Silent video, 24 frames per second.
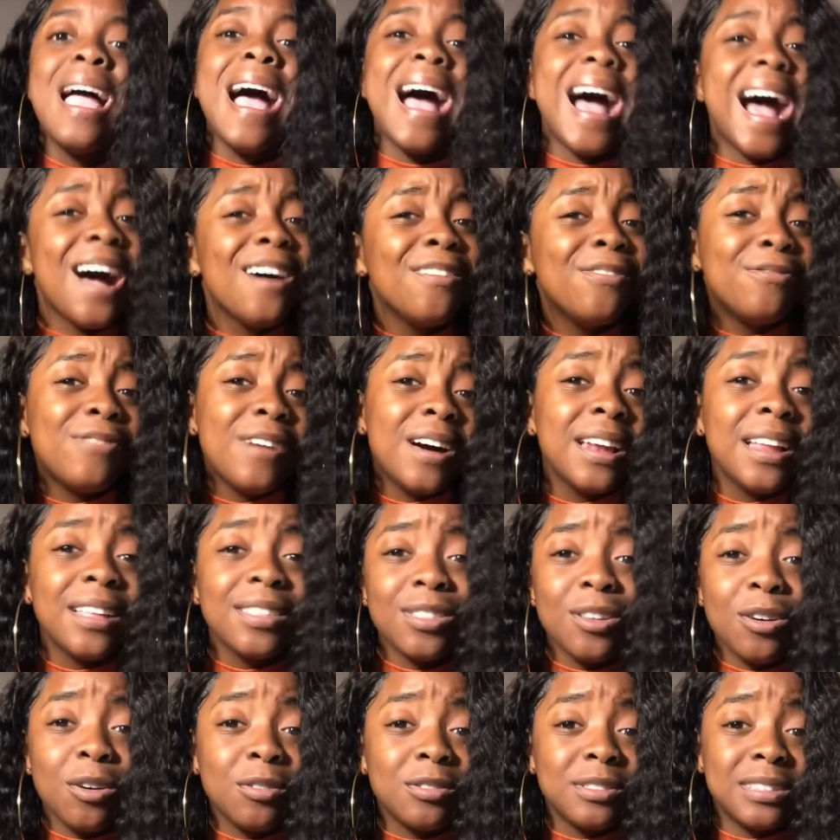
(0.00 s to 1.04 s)
Have fun
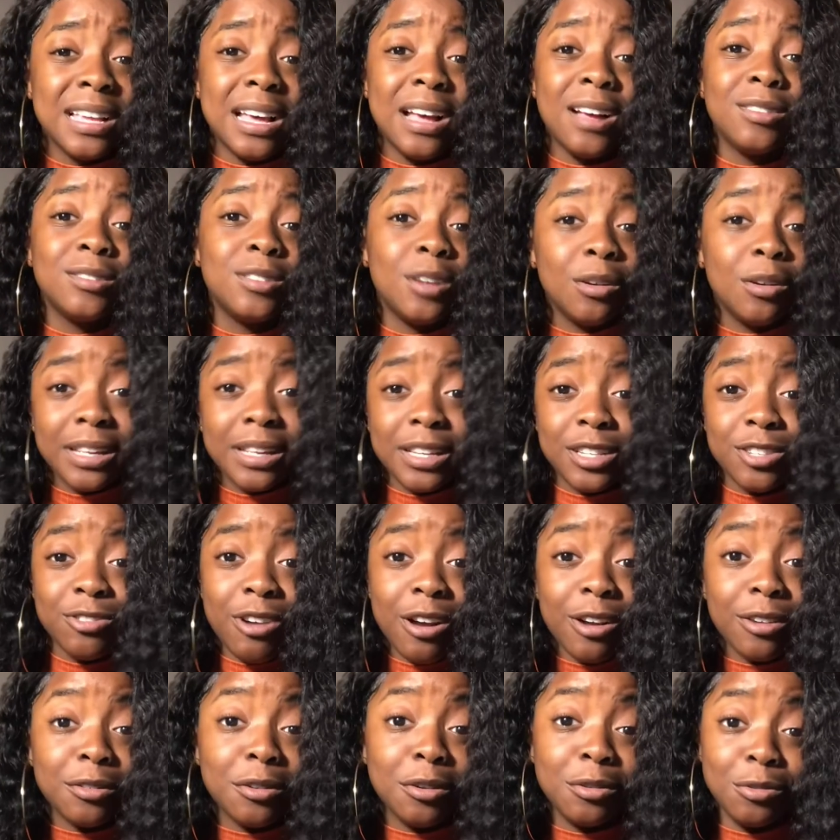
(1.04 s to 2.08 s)
at the hotel. get
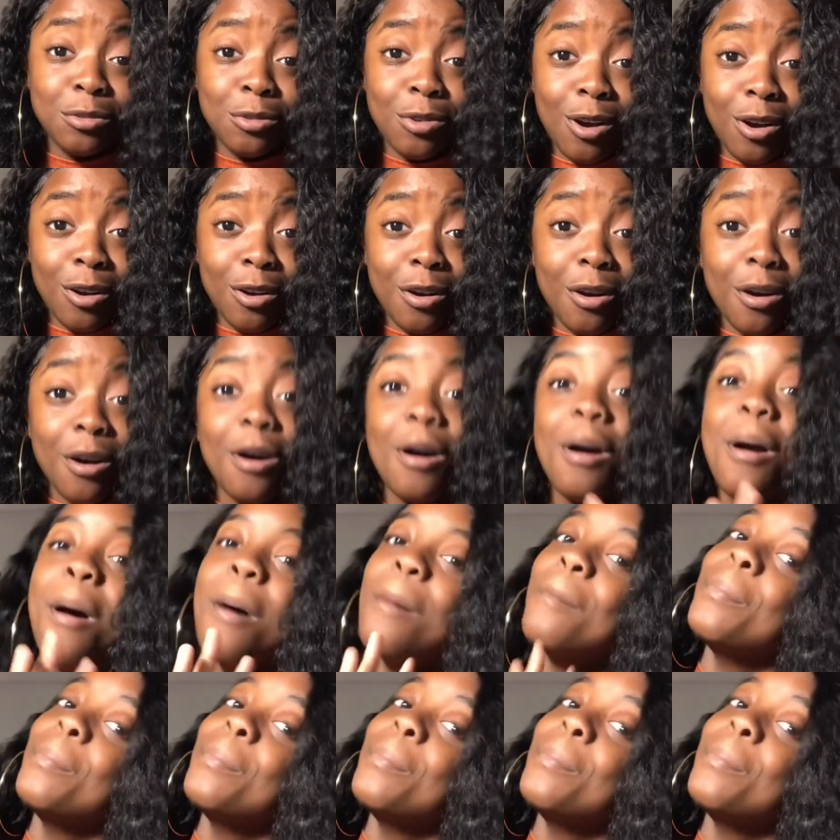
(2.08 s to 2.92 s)
drunk. Don't do alcohol.